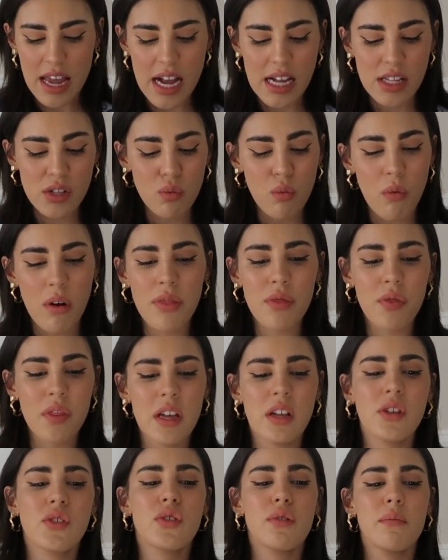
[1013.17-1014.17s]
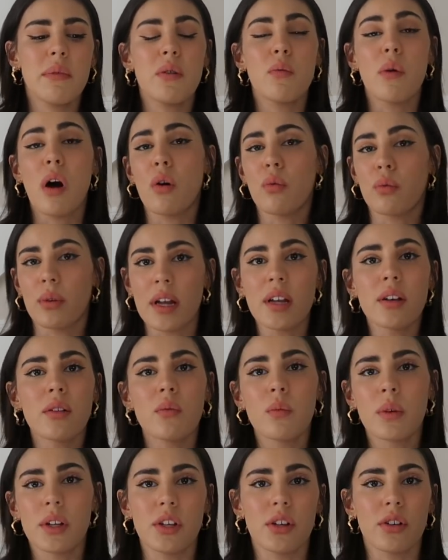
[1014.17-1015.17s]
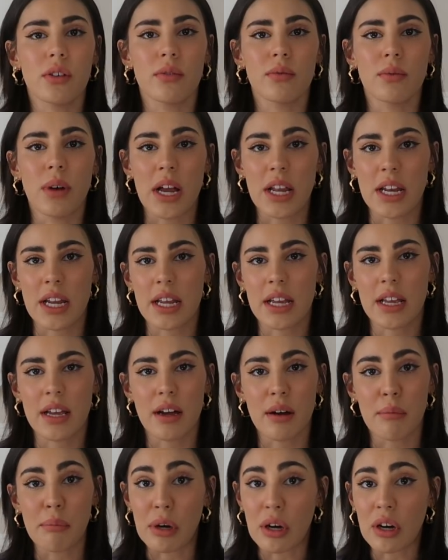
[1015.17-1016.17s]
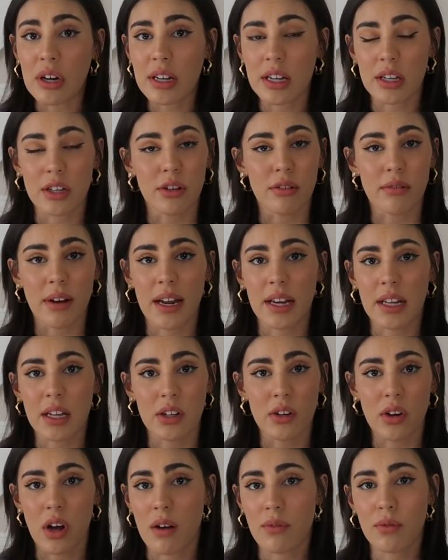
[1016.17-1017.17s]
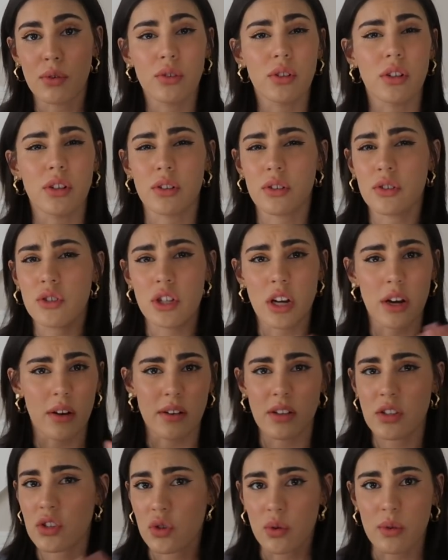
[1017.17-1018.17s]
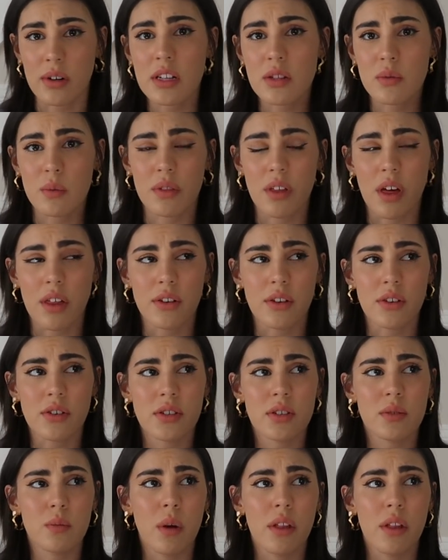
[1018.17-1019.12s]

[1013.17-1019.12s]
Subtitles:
it's one thing to be well written when you're writing a book and you're writing a novel and you're sharing stories with others,